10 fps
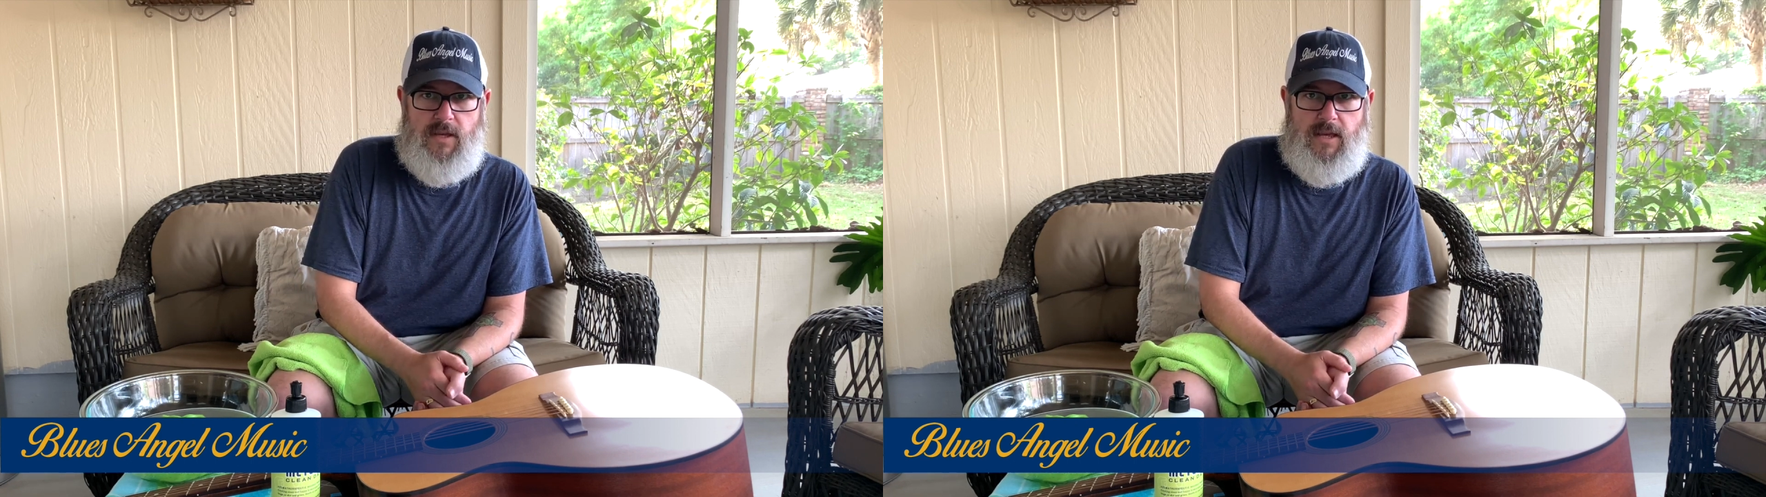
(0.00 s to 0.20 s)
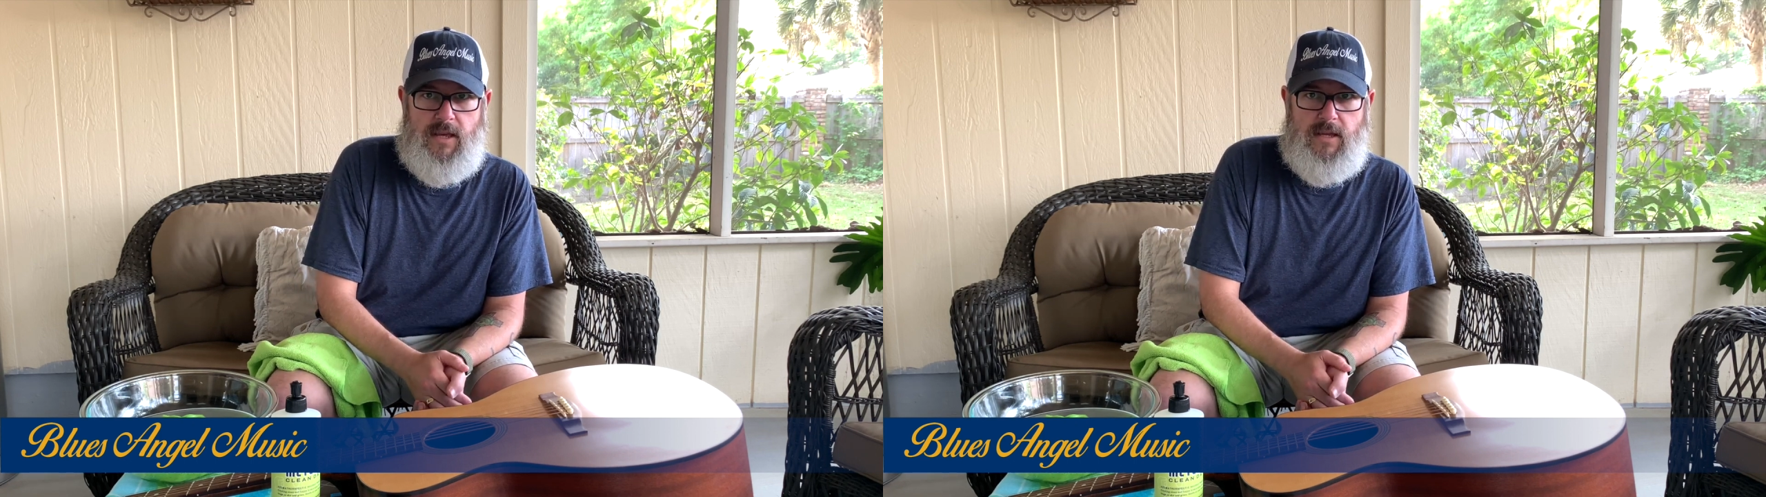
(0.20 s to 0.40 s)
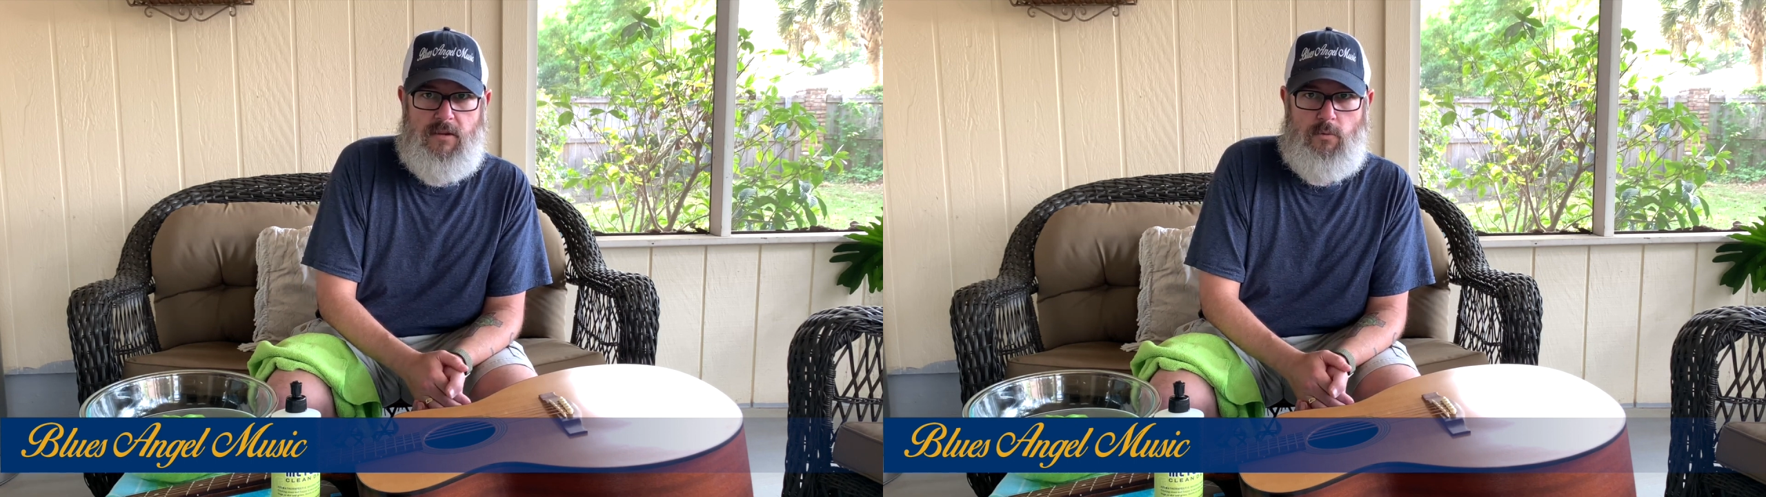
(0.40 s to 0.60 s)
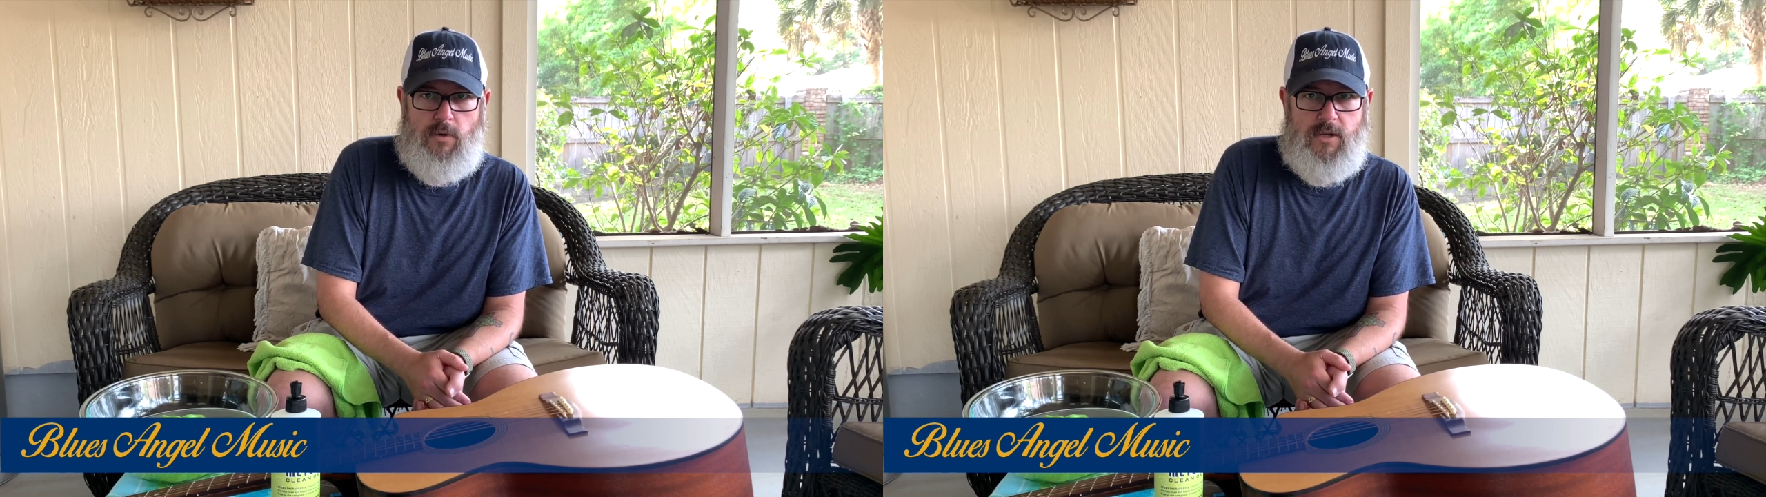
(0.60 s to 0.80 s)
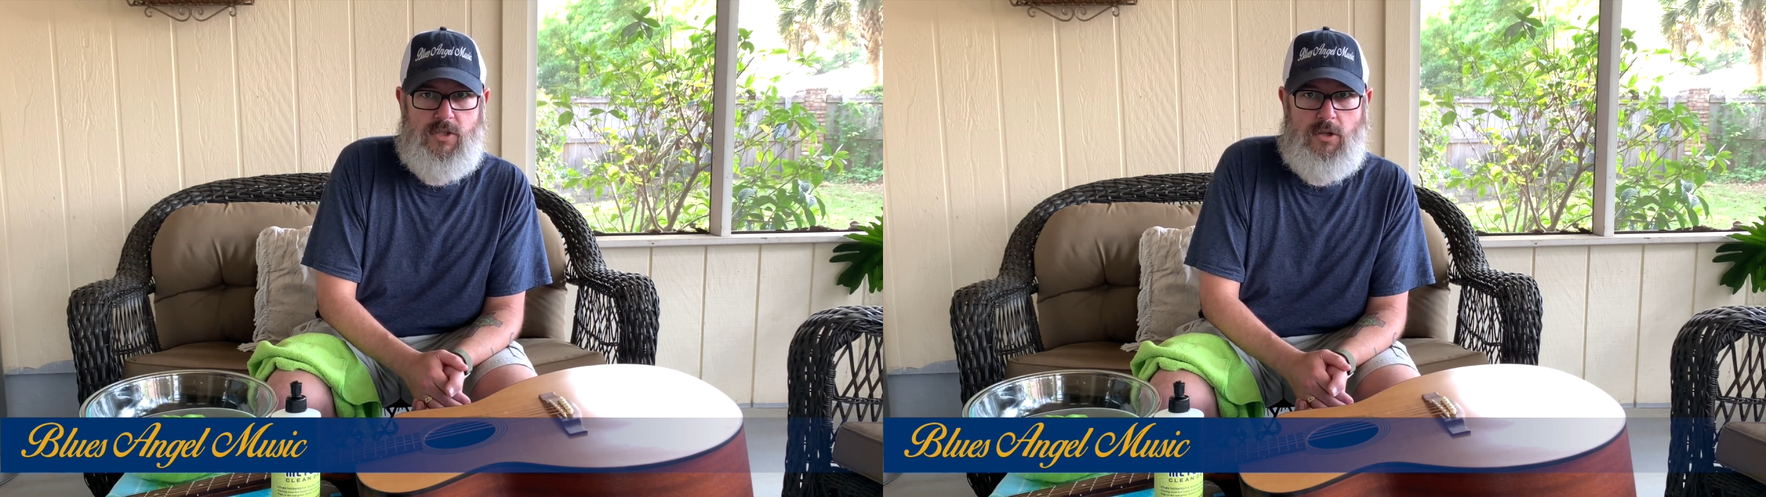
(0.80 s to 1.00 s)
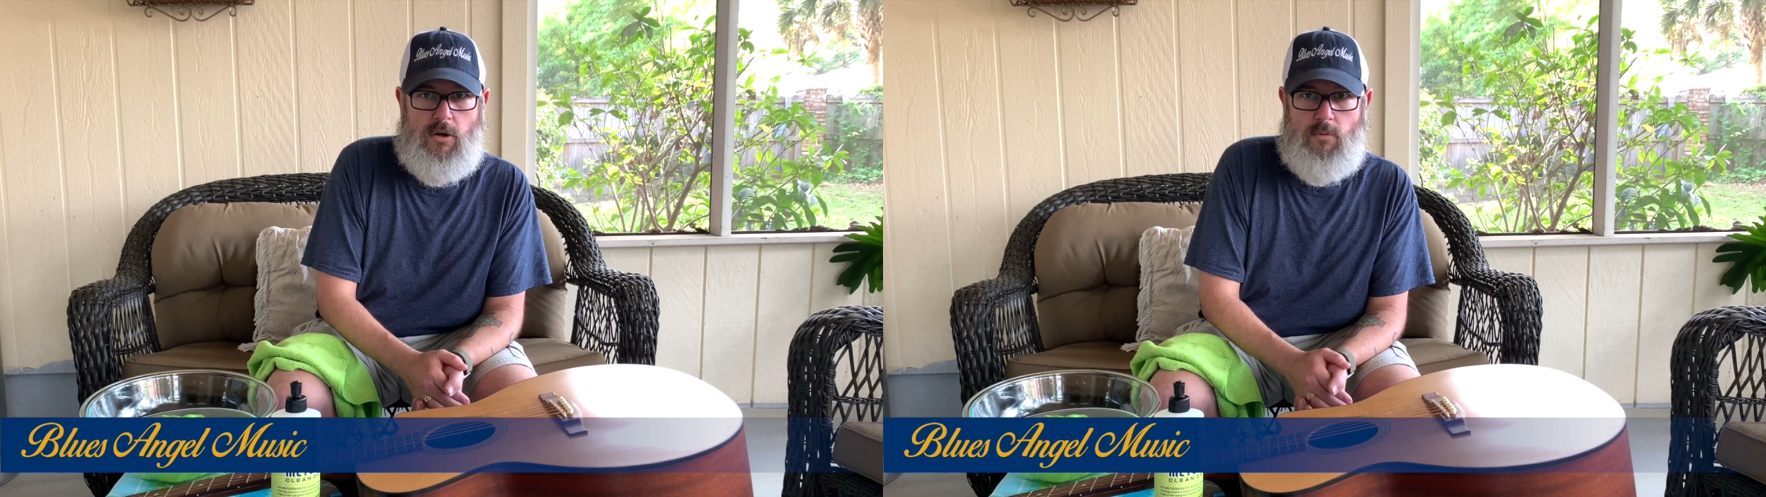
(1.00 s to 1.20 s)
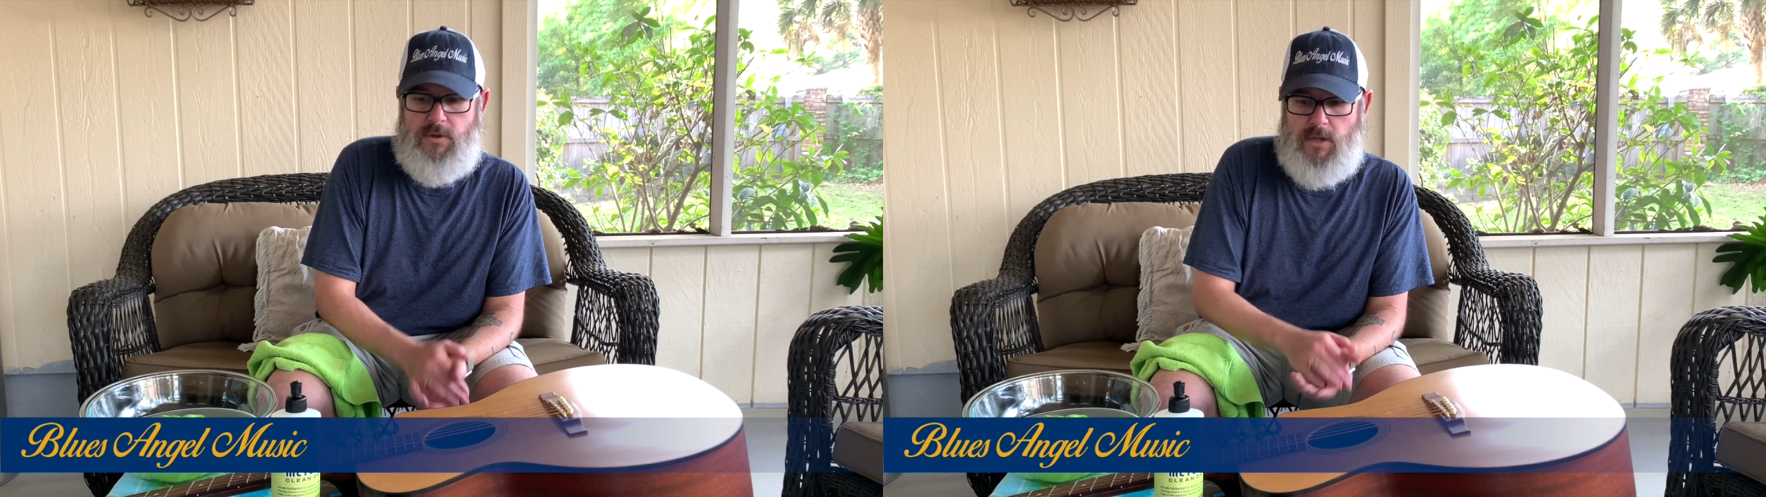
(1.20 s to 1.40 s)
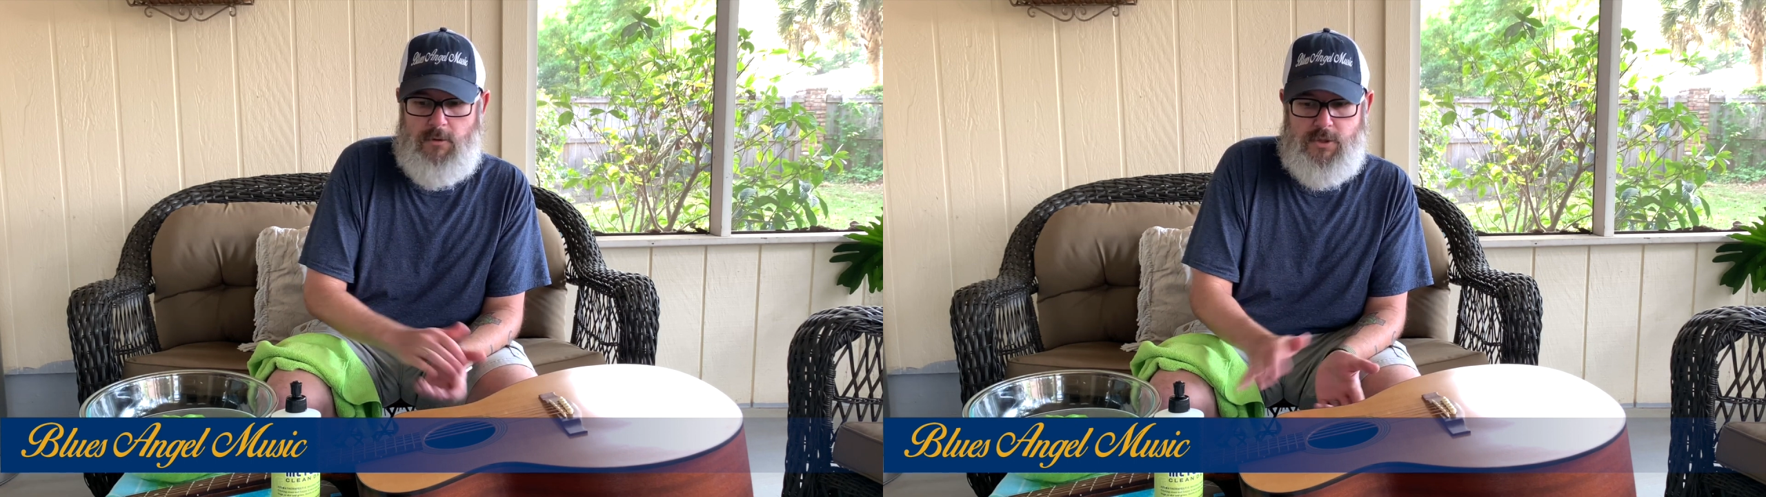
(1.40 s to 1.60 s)
And we're going to start
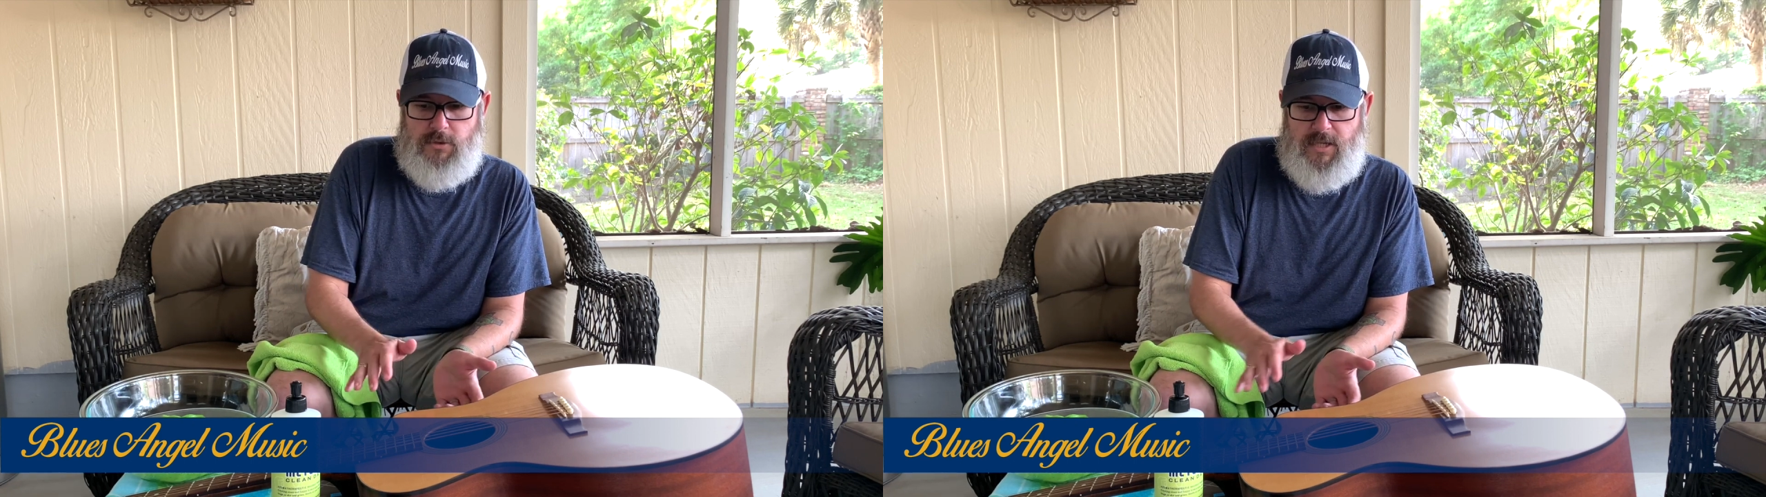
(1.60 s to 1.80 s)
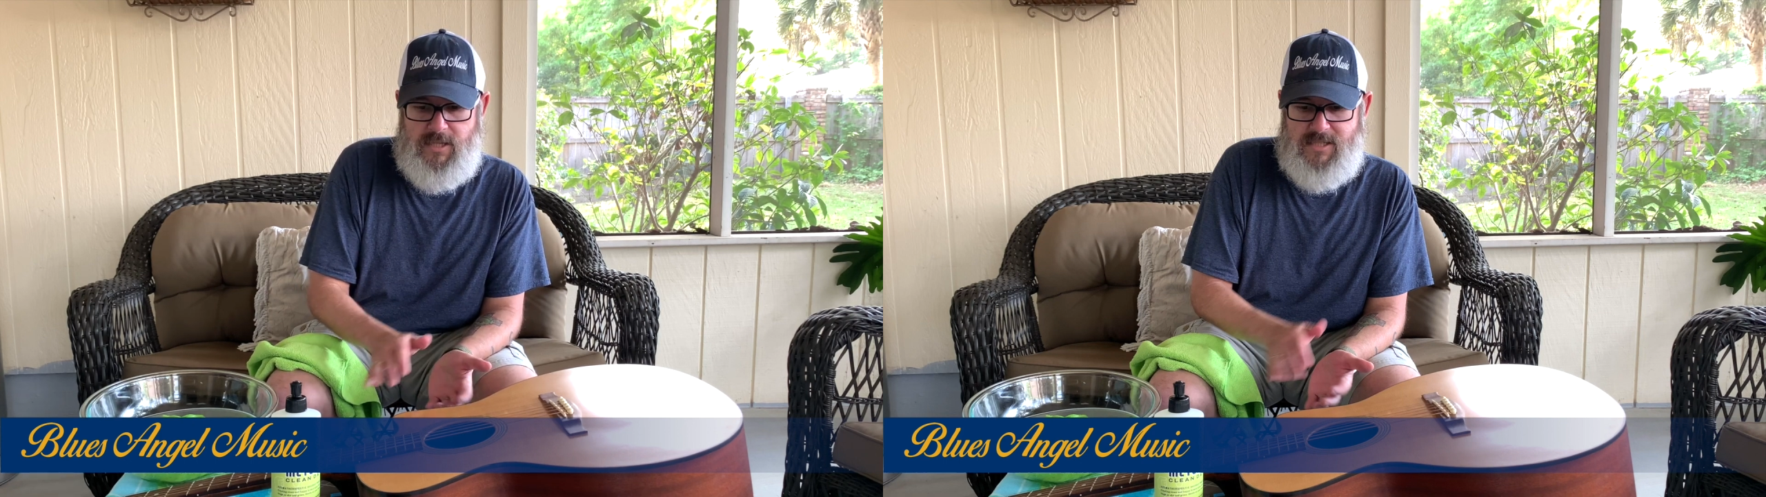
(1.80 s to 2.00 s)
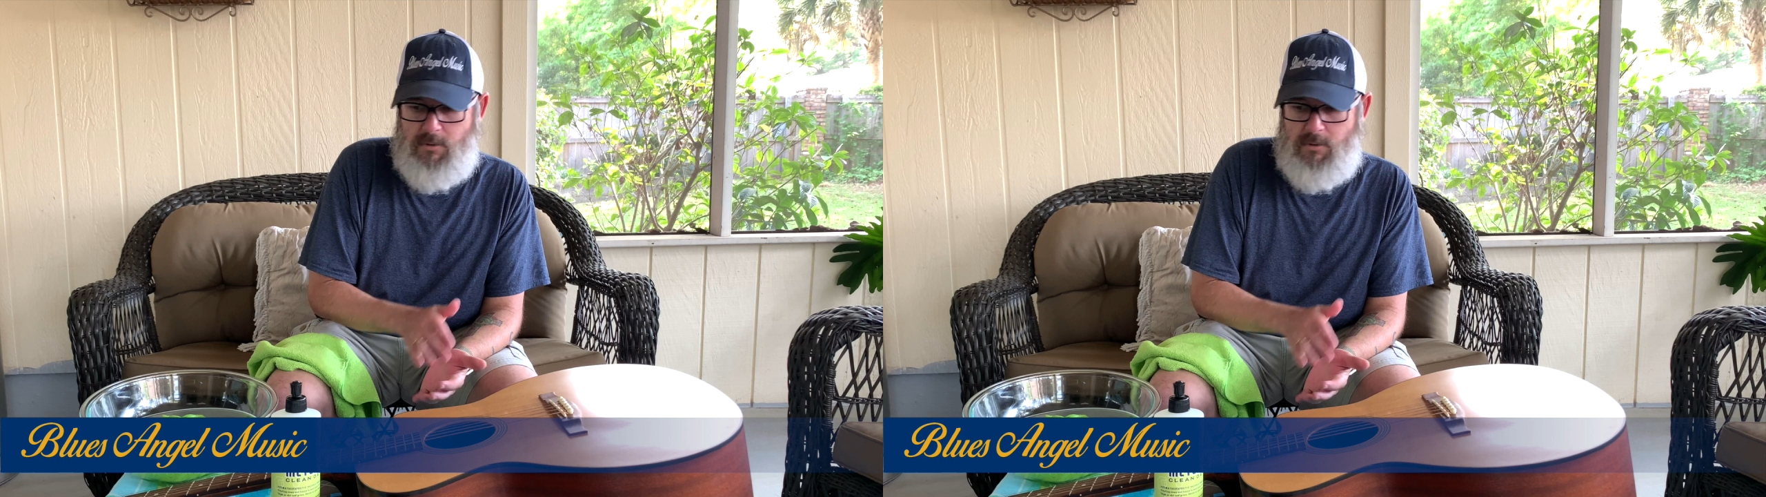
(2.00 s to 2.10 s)
with no strings,